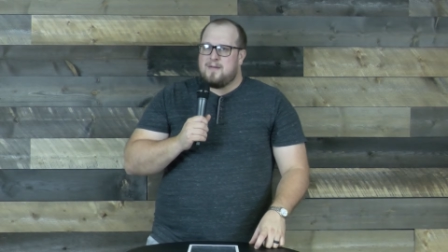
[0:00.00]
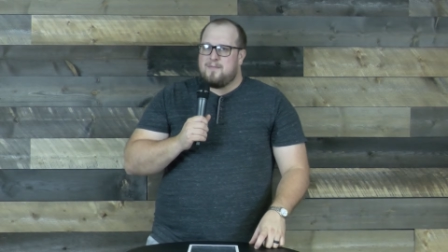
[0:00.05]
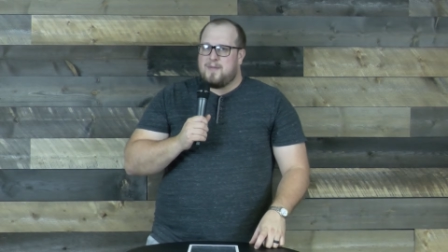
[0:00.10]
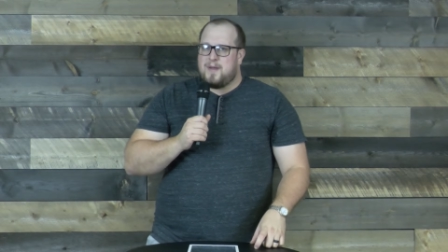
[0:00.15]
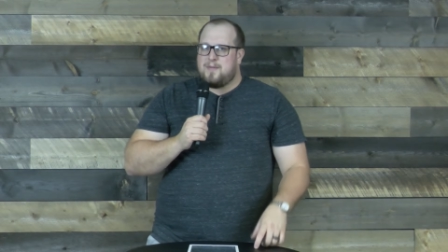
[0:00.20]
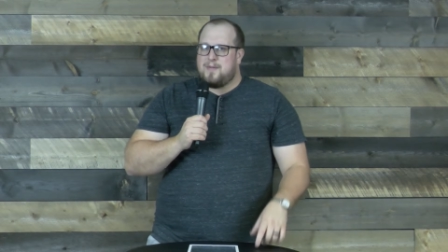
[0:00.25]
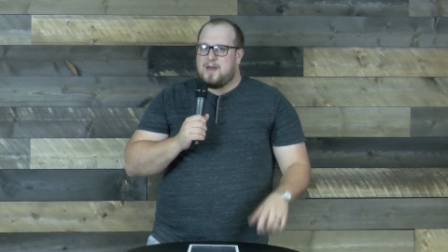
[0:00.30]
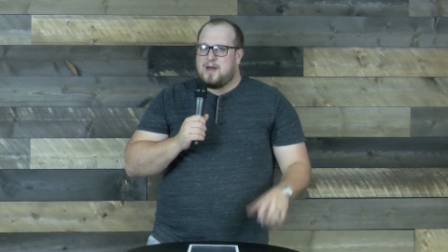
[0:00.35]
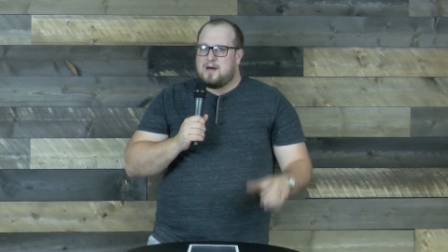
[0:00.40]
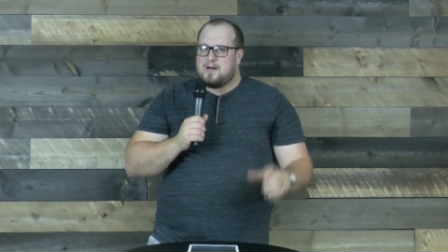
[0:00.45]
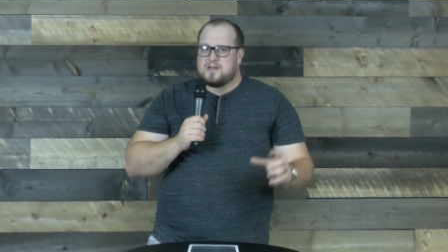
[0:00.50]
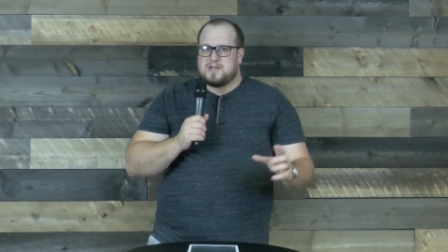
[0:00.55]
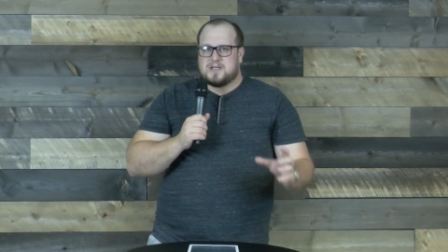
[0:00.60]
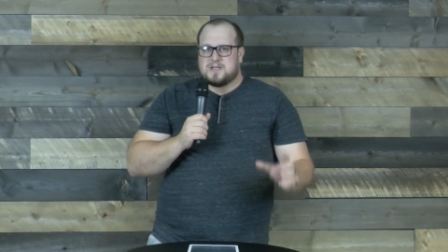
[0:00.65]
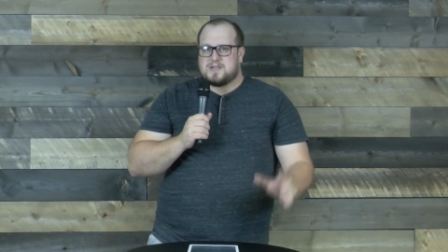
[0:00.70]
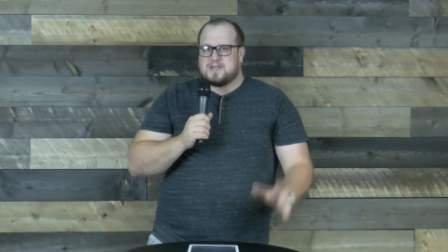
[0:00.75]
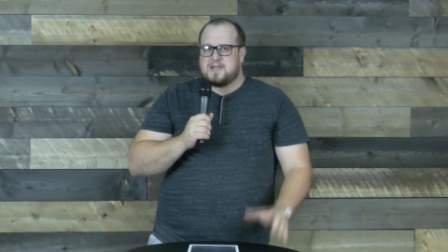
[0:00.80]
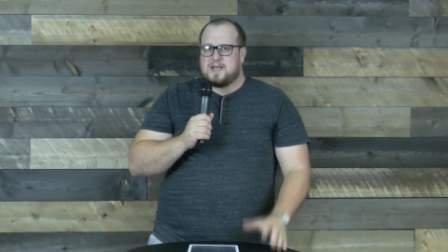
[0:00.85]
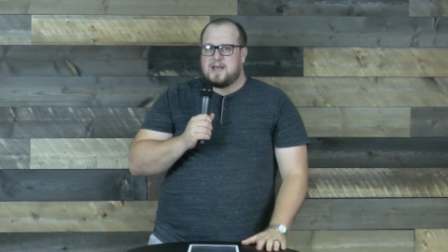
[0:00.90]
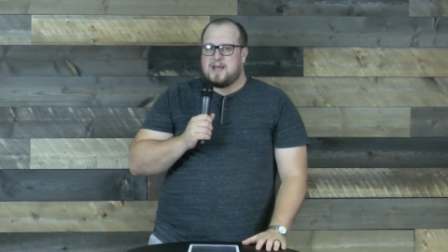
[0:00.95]
maybe I'll
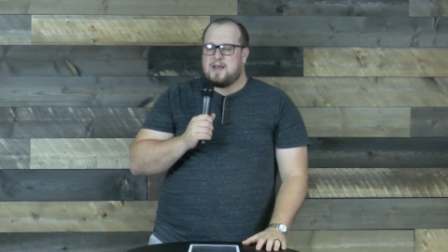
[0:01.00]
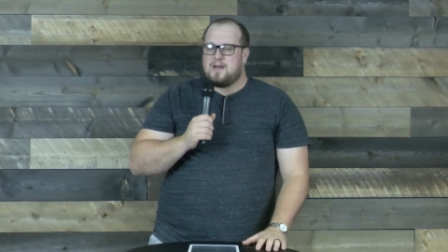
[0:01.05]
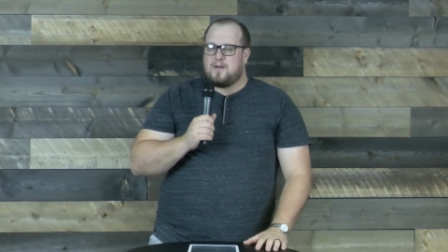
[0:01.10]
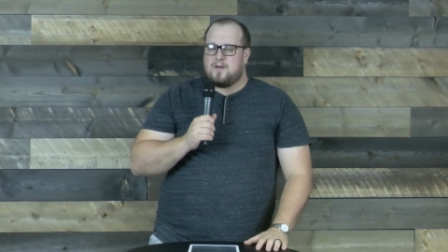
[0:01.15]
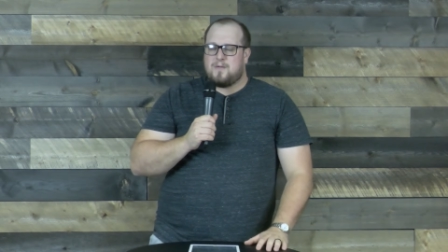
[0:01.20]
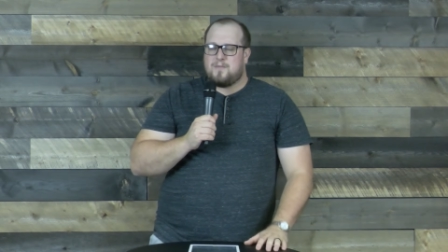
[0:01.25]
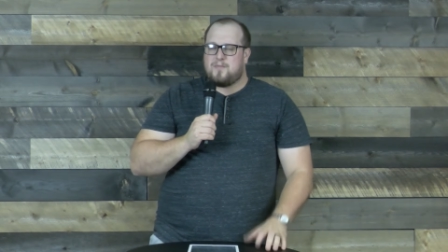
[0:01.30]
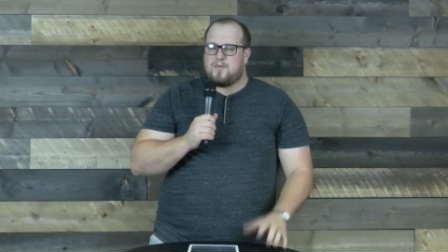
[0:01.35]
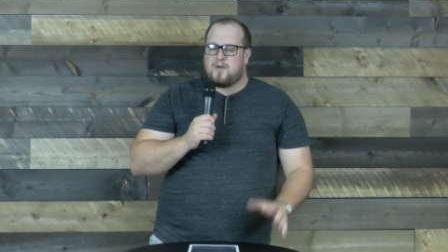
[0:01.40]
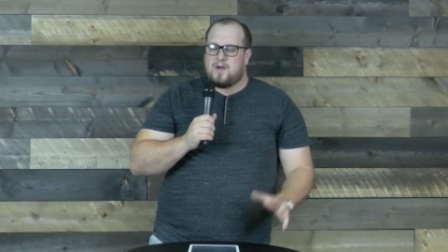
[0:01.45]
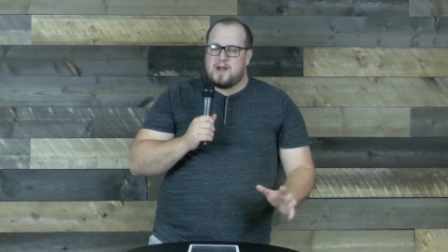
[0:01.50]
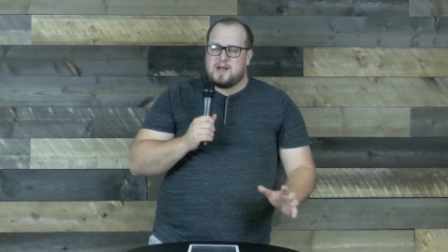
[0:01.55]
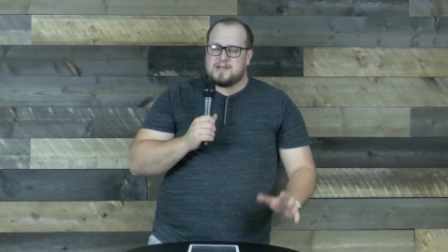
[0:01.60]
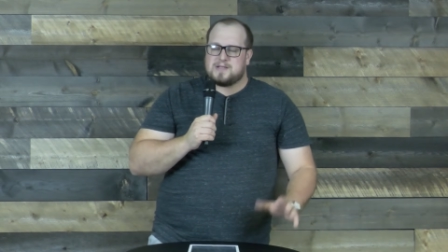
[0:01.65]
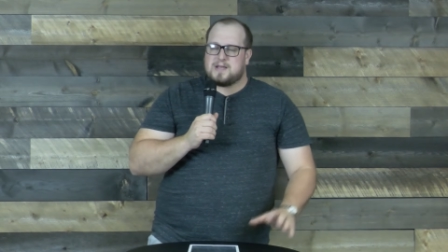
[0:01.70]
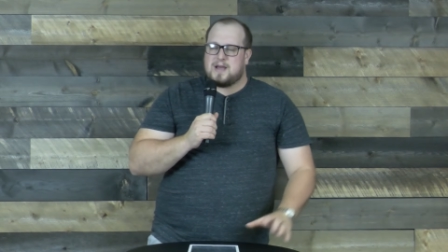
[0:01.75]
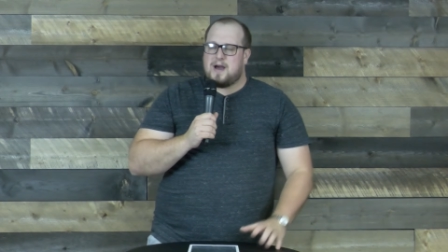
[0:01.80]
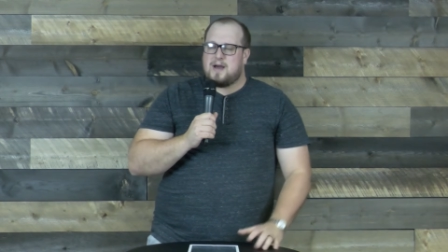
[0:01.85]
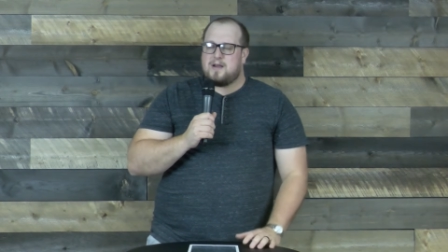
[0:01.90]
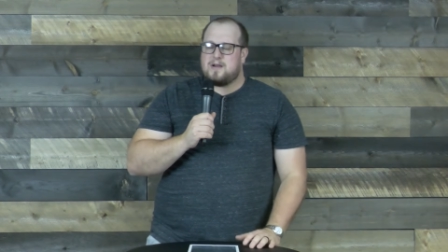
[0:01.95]
just sing or
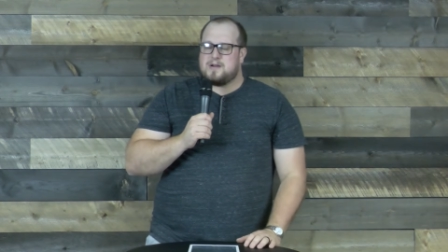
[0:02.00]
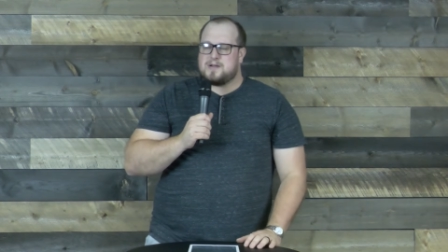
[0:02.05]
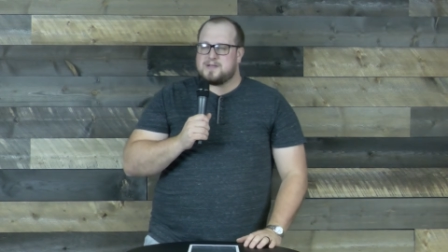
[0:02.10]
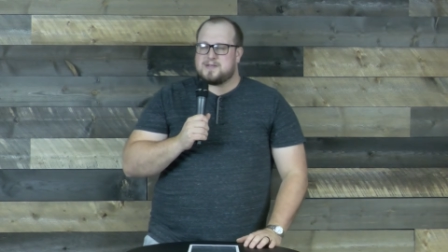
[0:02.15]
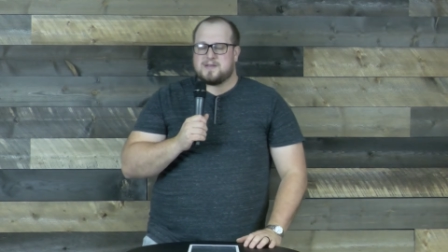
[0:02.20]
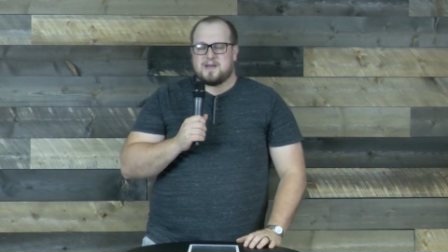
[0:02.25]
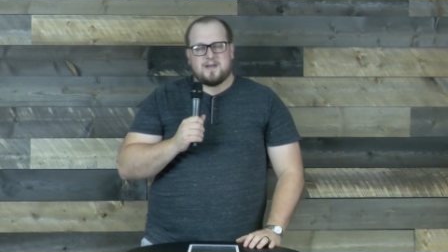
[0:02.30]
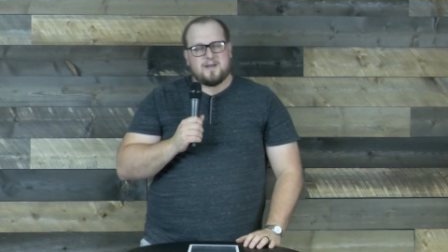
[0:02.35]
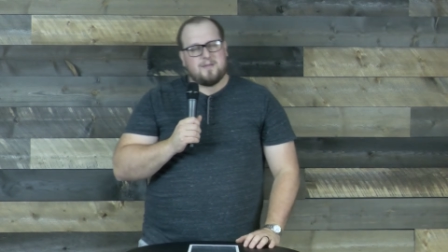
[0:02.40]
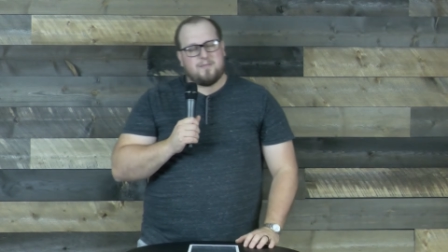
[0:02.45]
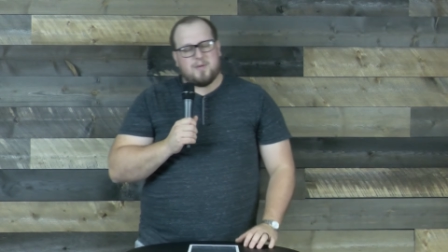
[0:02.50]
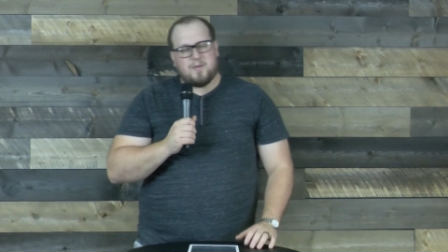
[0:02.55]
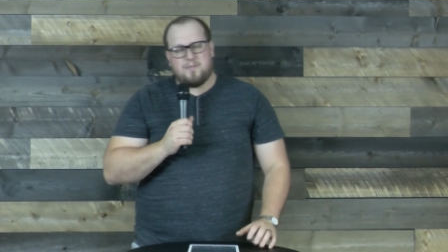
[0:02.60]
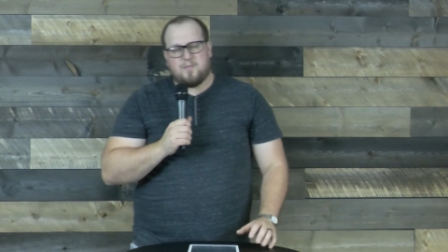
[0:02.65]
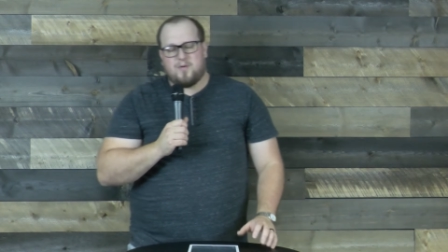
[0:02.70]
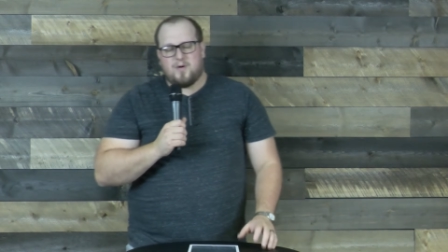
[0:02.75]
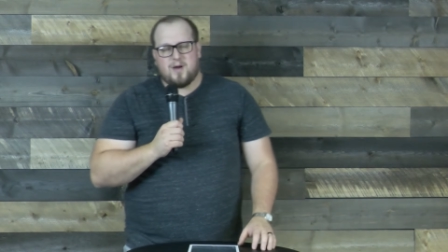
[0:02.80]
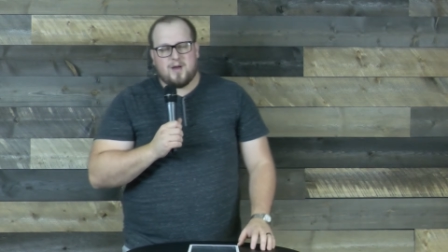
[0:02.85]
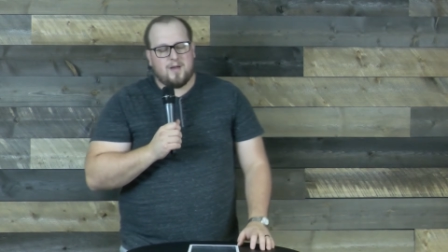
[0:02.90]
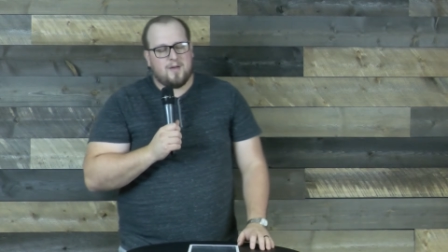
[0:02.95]
praise God on a Sunday, but
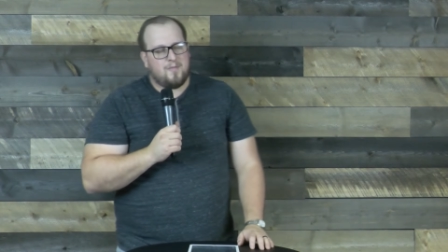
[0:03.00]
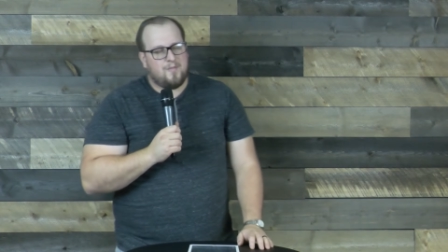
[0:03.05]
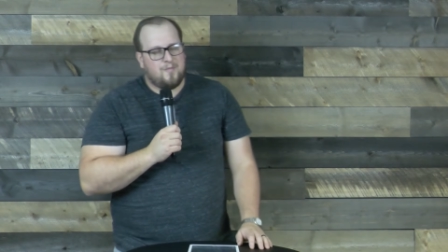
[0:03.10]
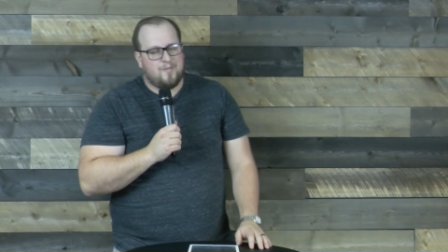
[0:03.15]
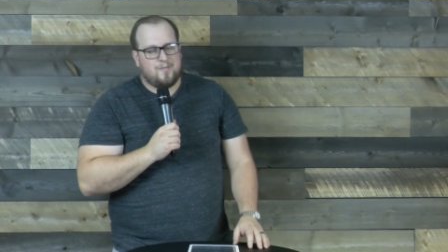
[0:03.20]
boy,